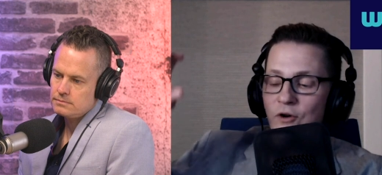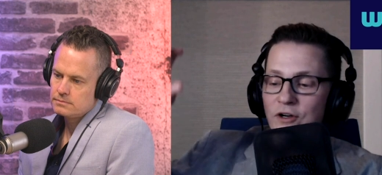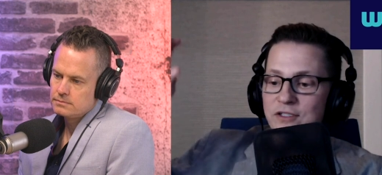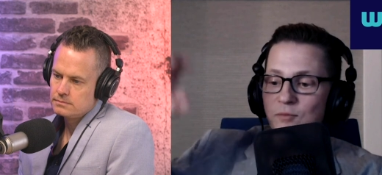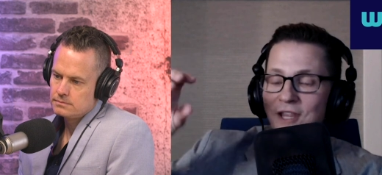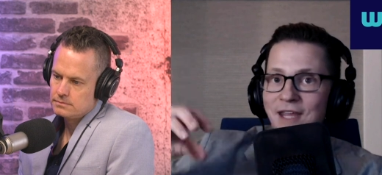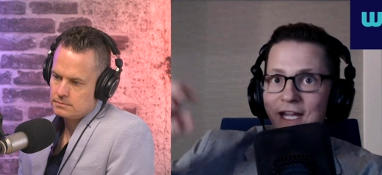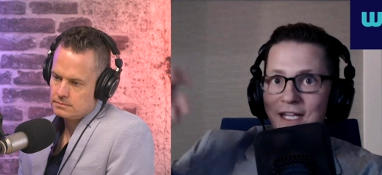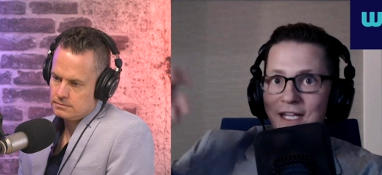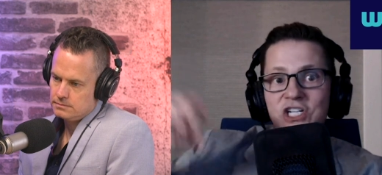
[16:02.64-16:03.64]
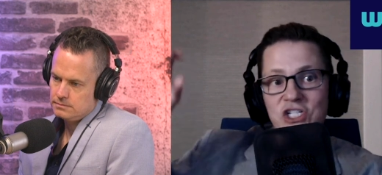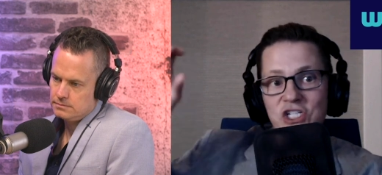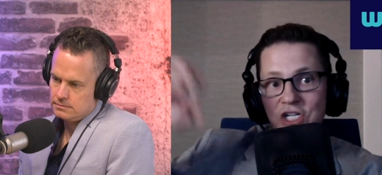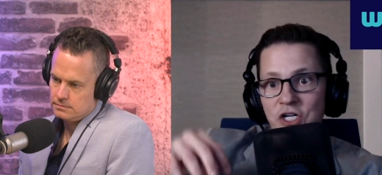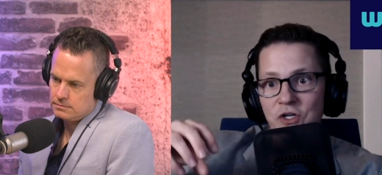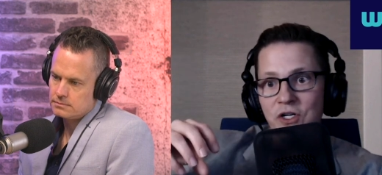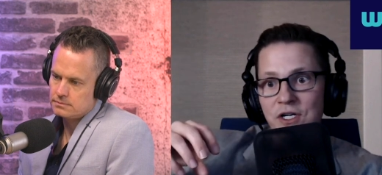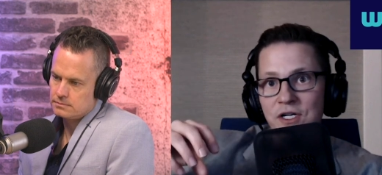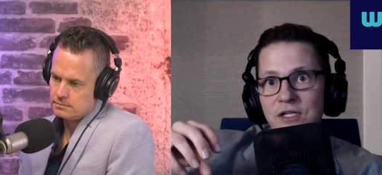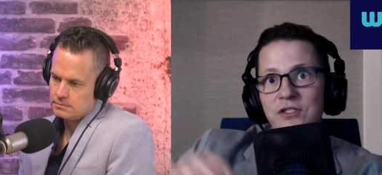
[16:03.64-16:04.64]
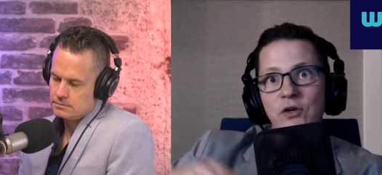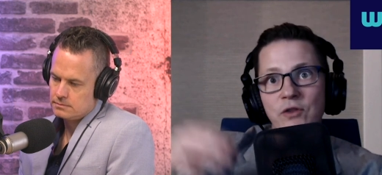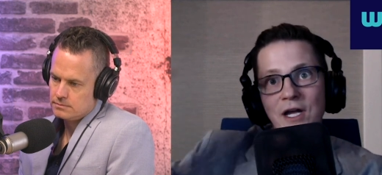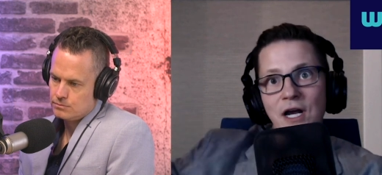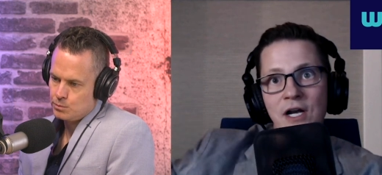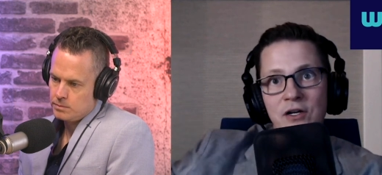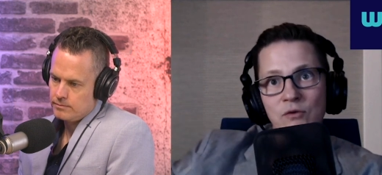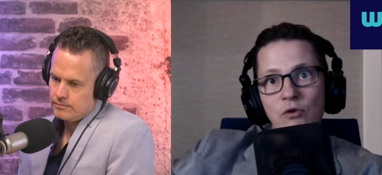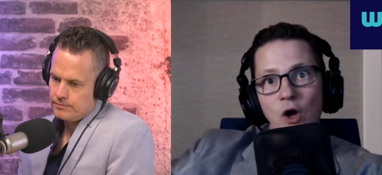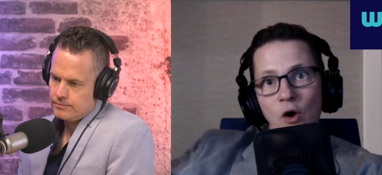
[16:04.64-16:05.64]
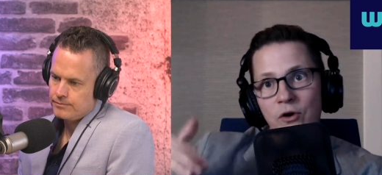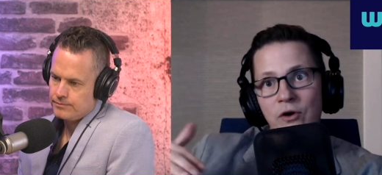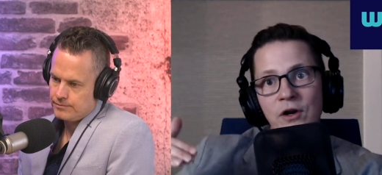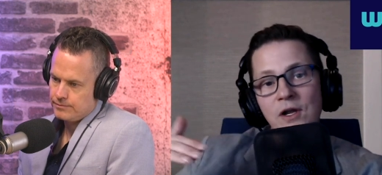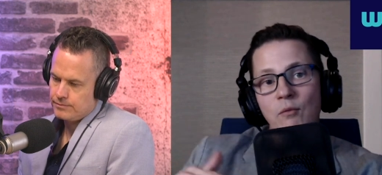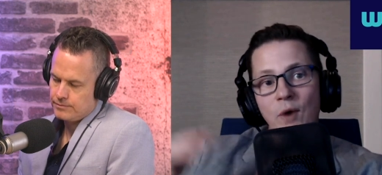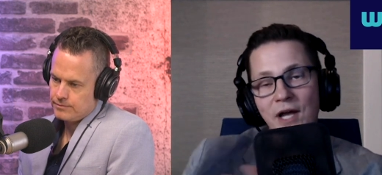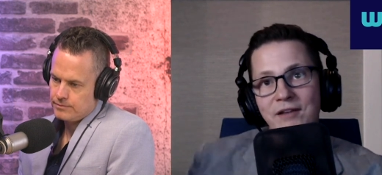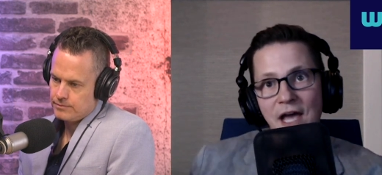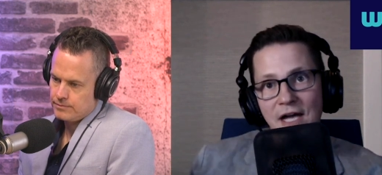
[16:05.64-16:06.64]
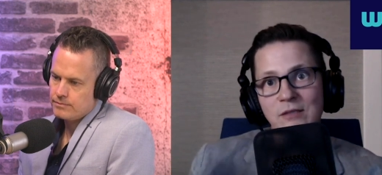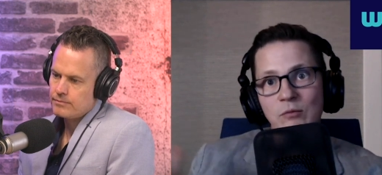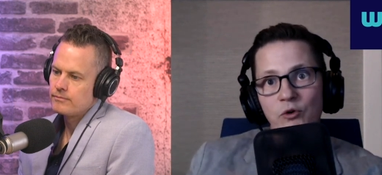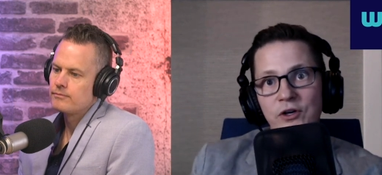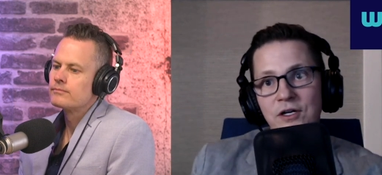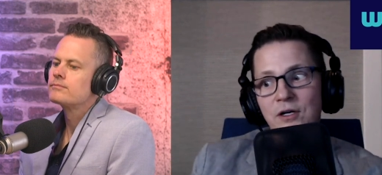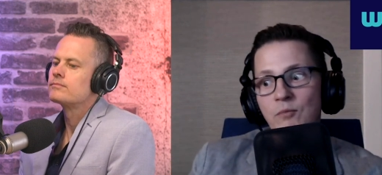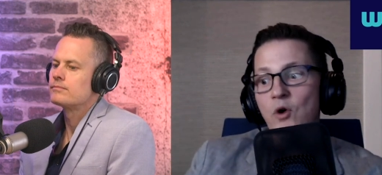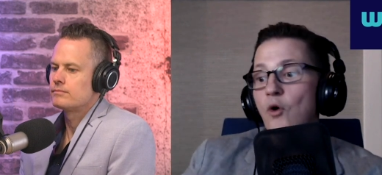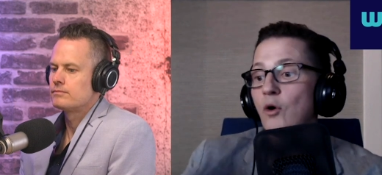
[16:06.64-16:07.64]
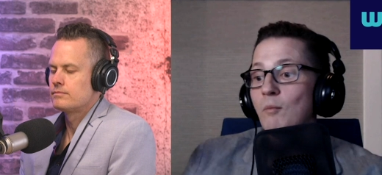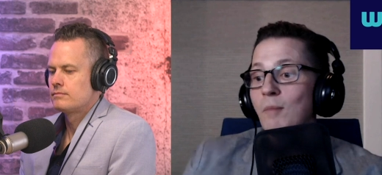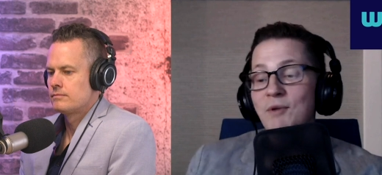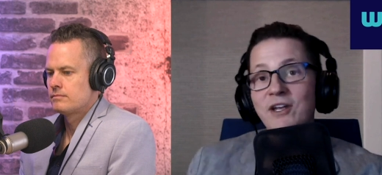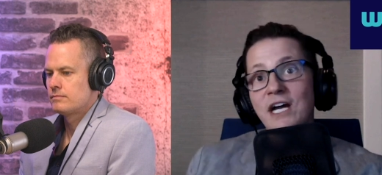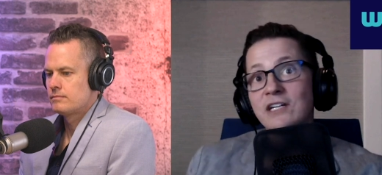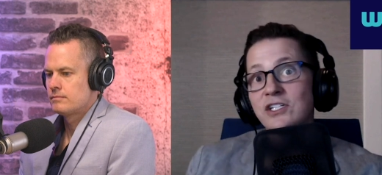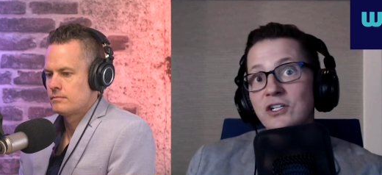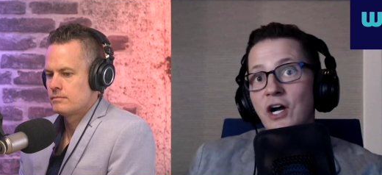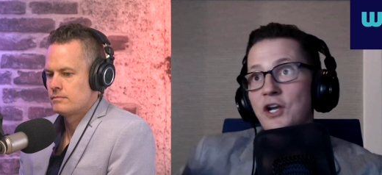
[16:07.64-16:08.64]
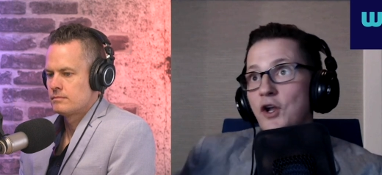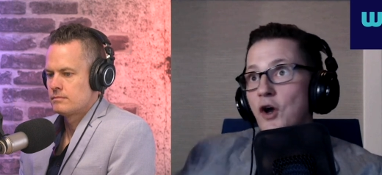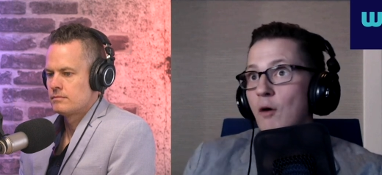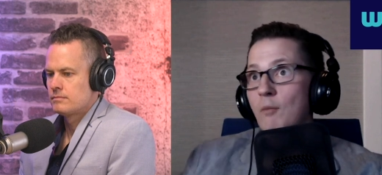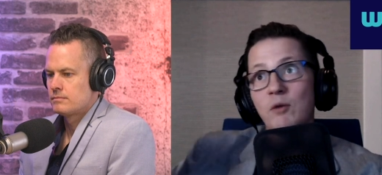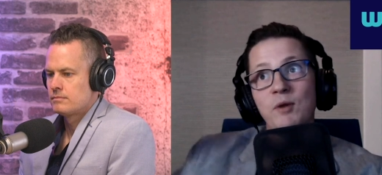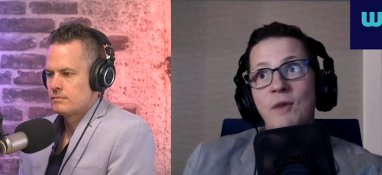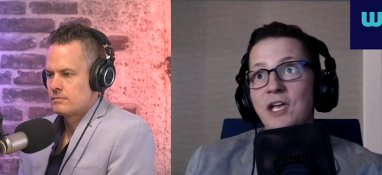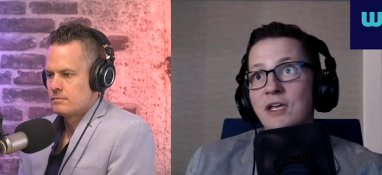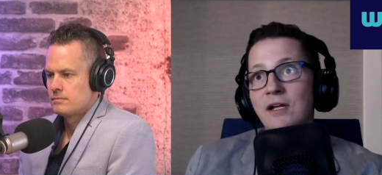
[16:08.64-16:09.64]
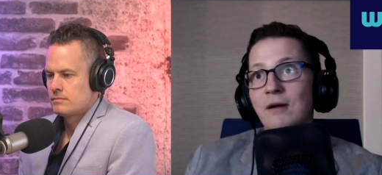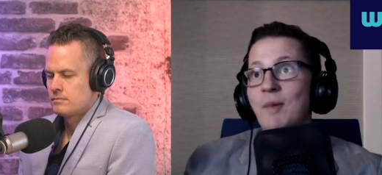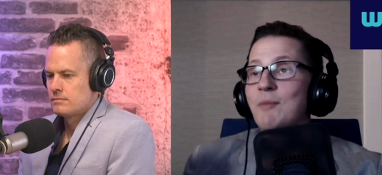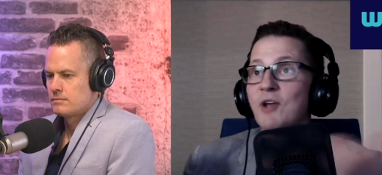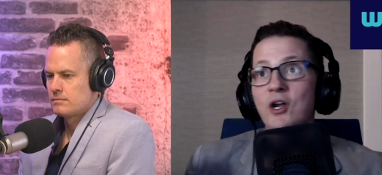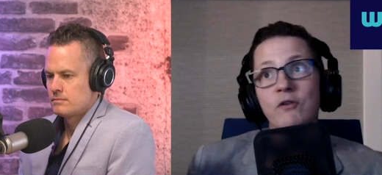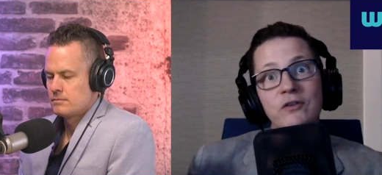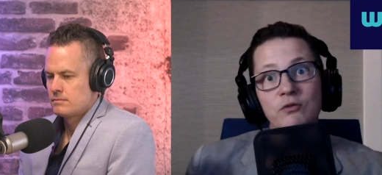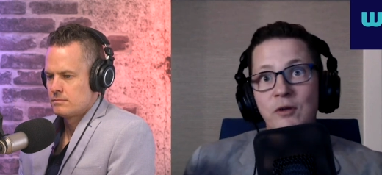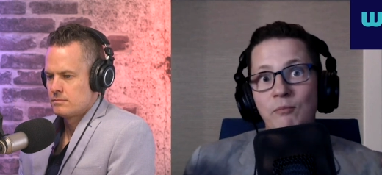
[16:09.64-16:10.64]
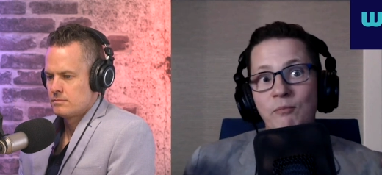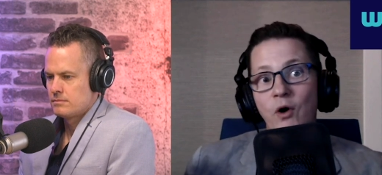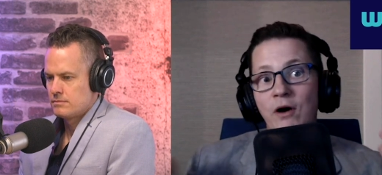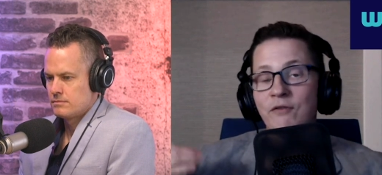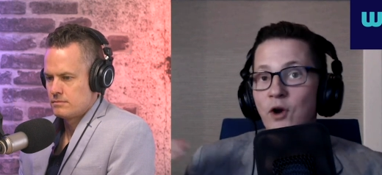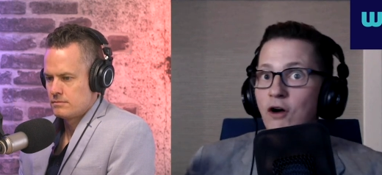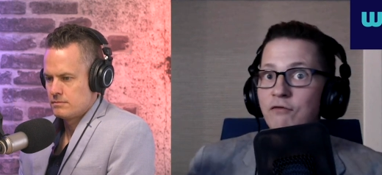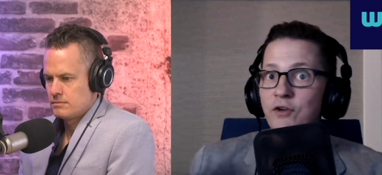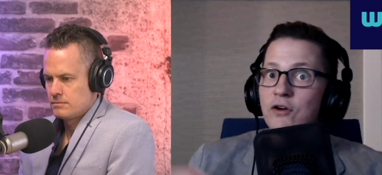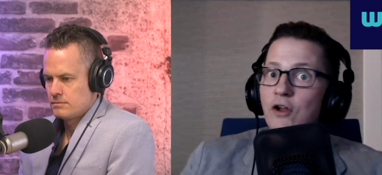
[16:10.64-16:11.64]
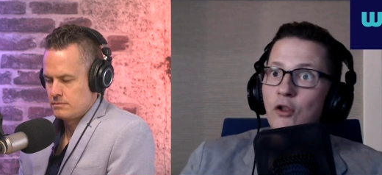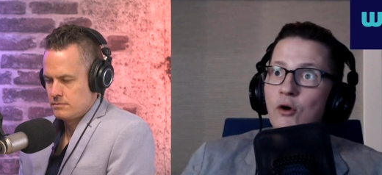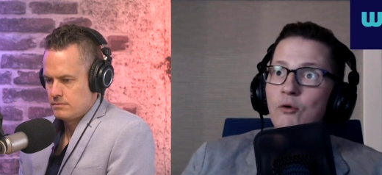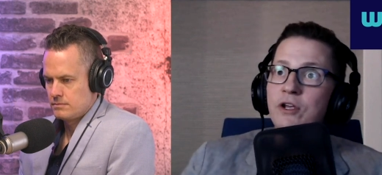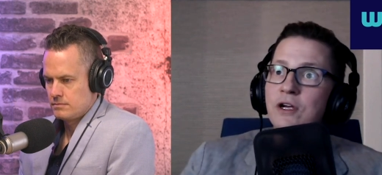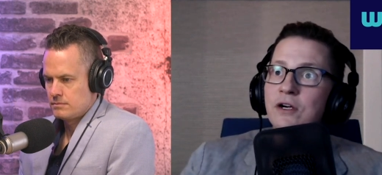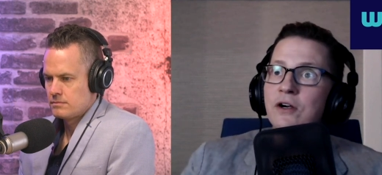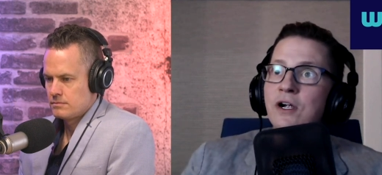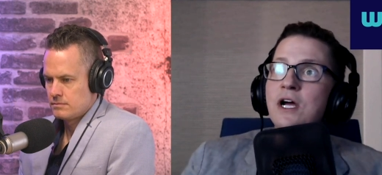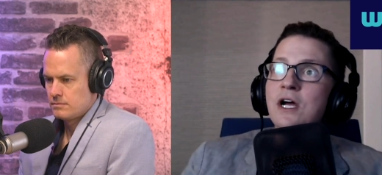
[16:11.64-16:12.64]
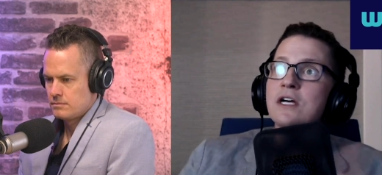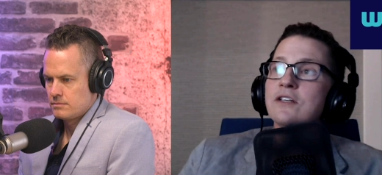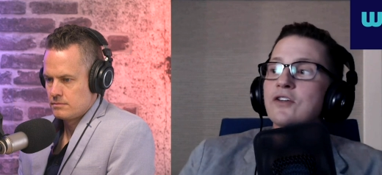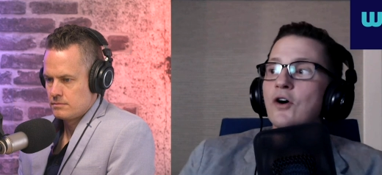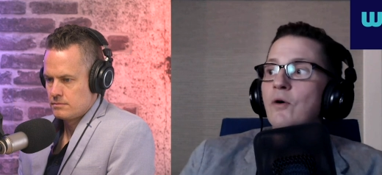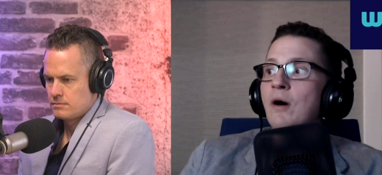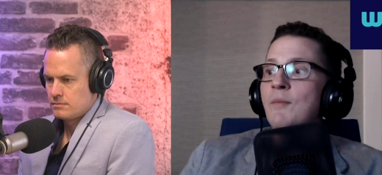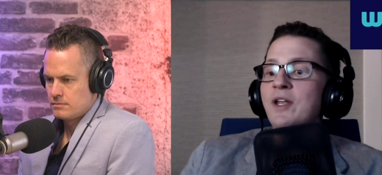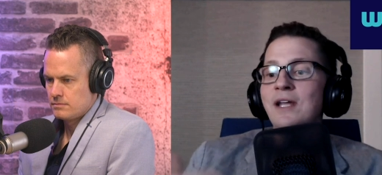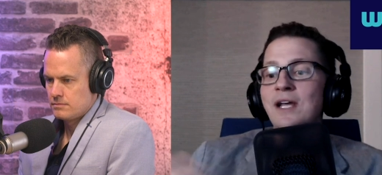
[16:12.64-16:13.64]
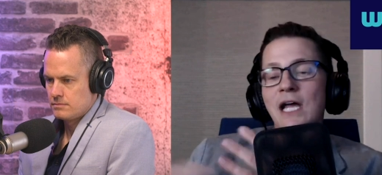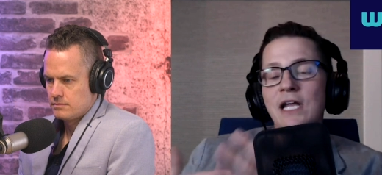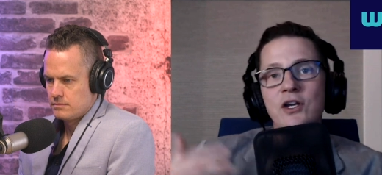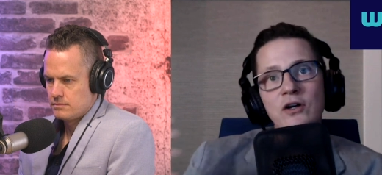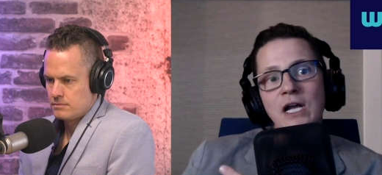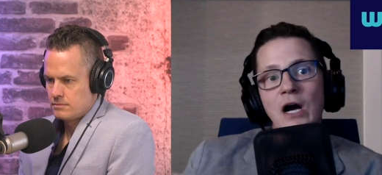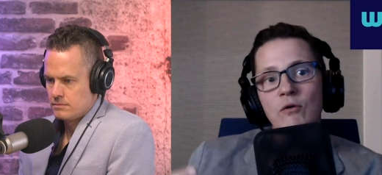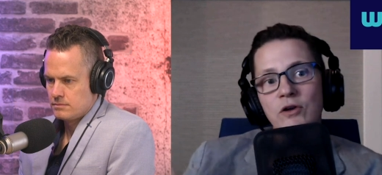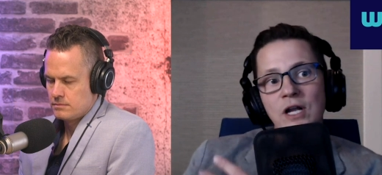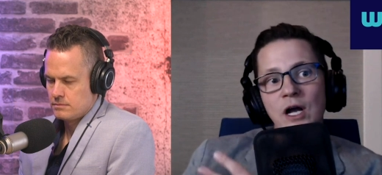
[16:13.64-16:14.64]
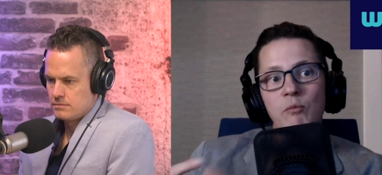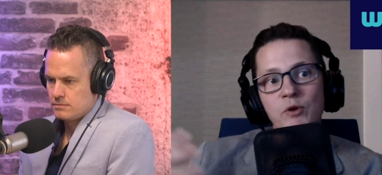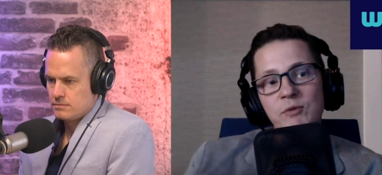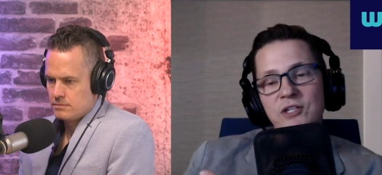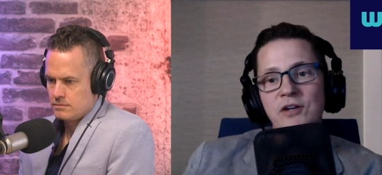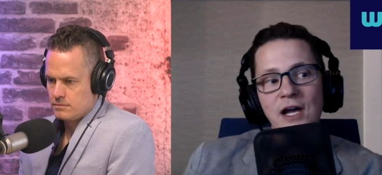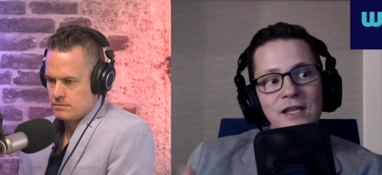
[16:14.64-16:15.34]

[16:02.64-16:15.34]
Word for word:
Speaker 1: to spend that this year mm. so that I could lower my taxable income. Or maybe next year I know I'm going to be making, maybe I know this was a, an off year, a low year. So I mean, and your accountant could help you be tracking